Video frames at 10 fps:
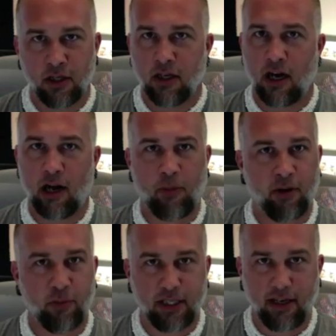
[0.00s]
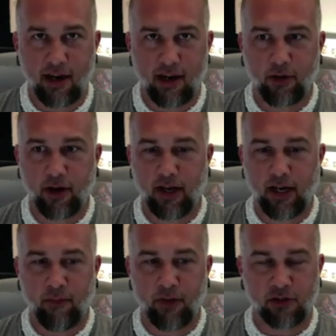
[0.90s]
hop on it with the gallery.
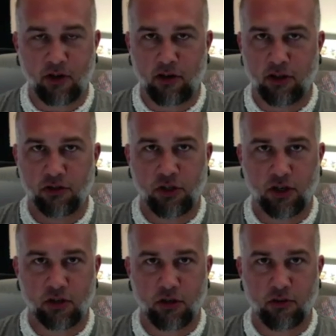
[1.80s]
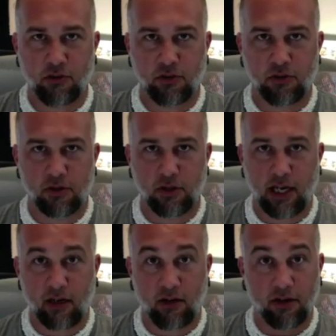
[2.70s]
And that's all at
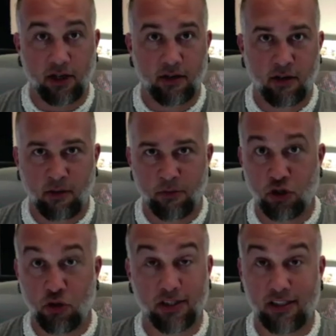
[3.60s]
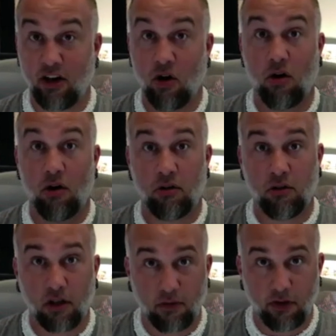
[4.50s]
chuckjonescatalog.com, that you can see all
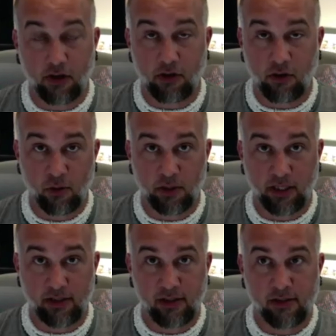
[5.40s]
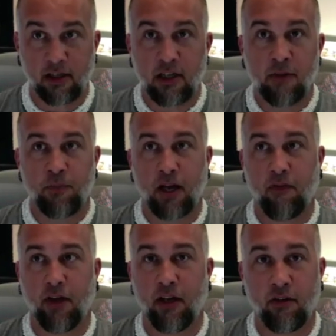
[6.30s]
of the current releases, and
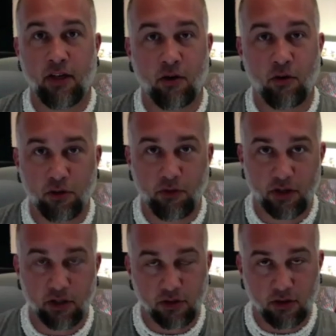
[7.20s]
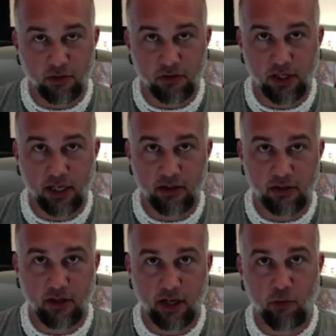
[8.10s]
then get a hold of your consultants, as
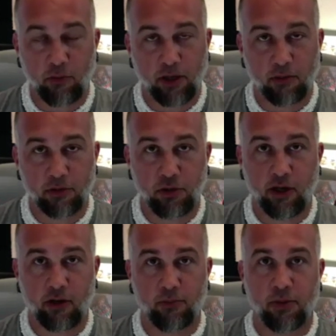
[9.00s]
they will be able to help